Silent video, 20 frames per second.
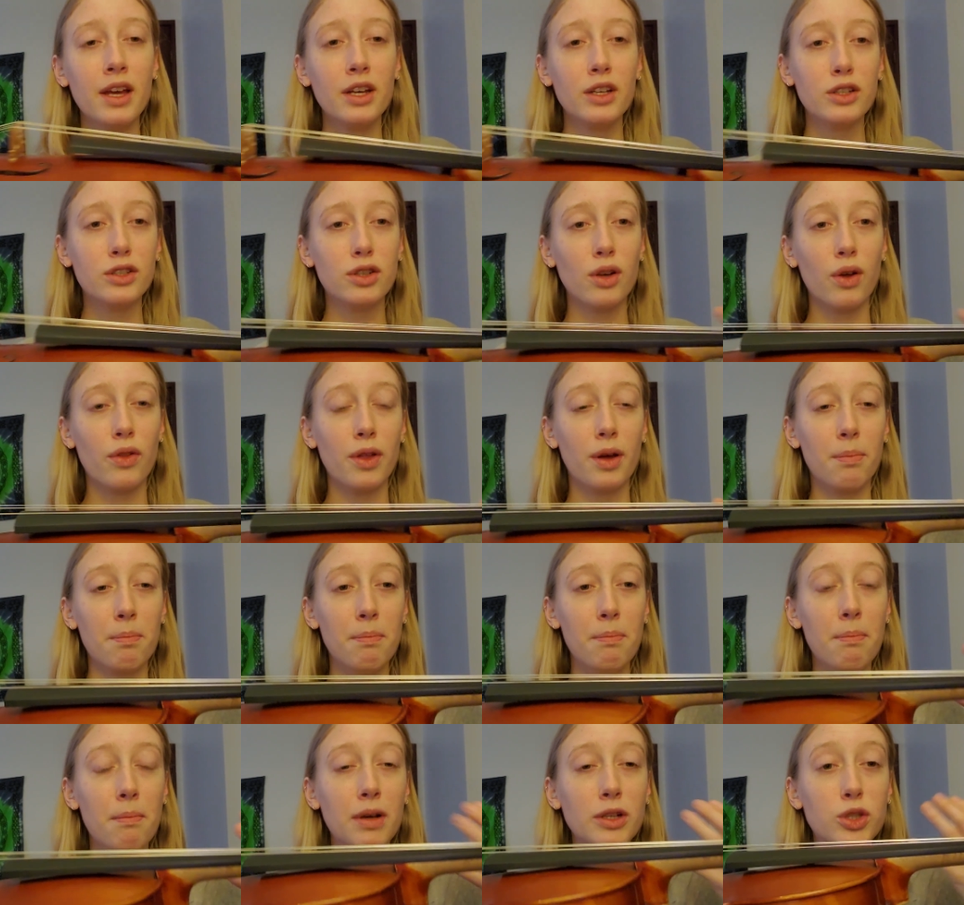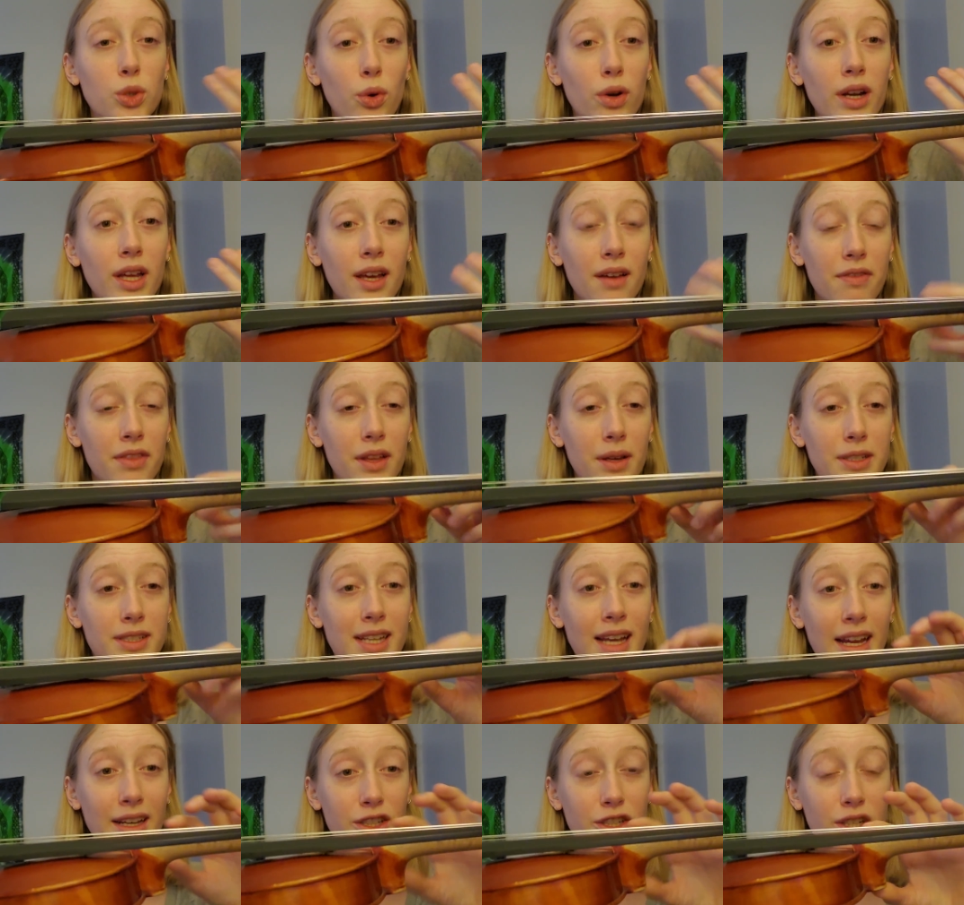So the majority of the
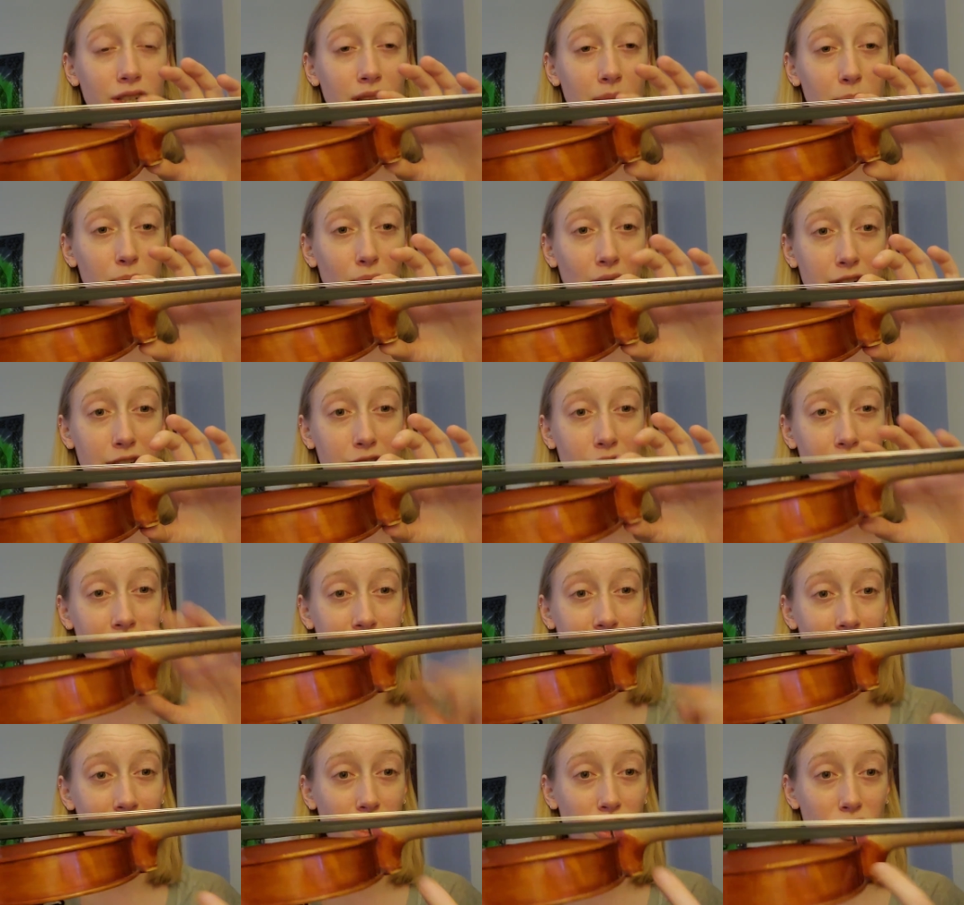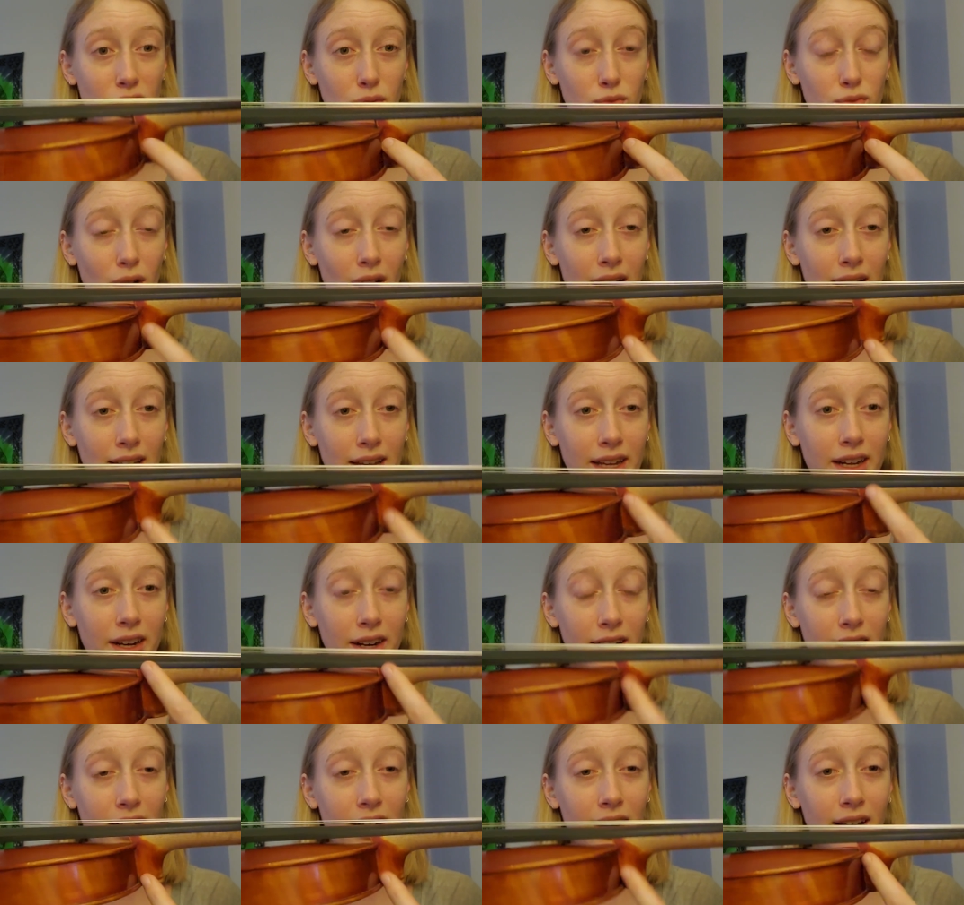tension, the pressure, is actually right
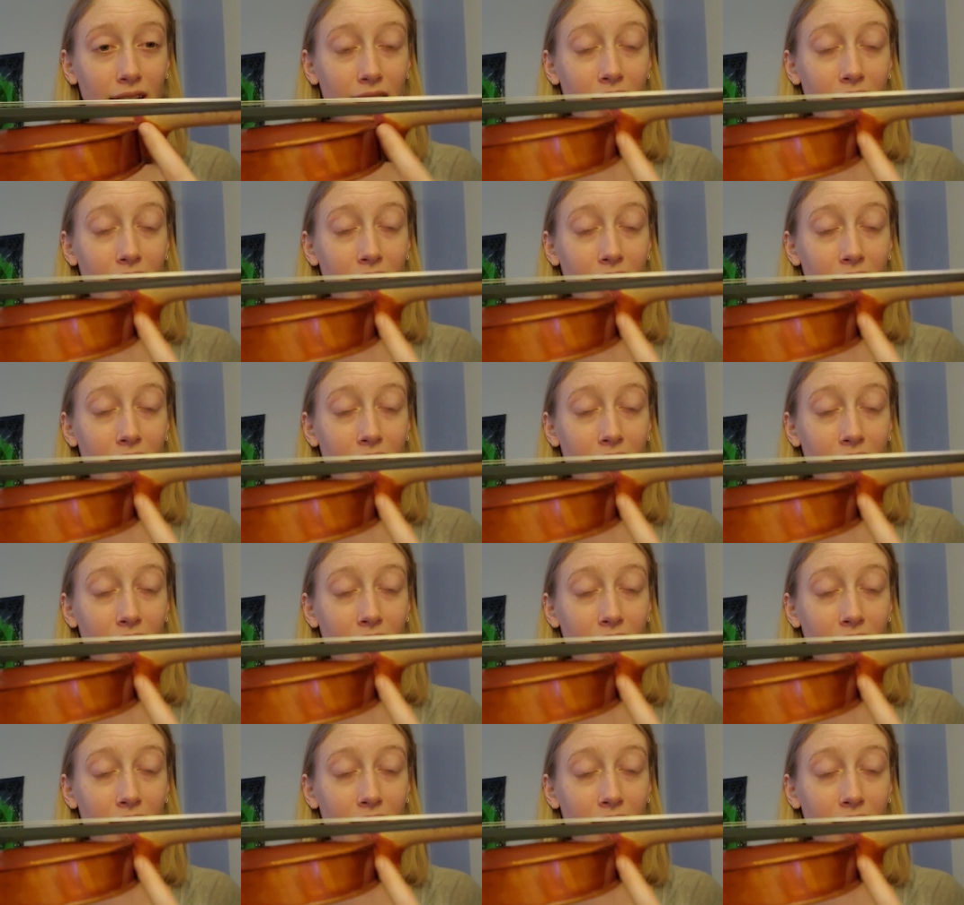here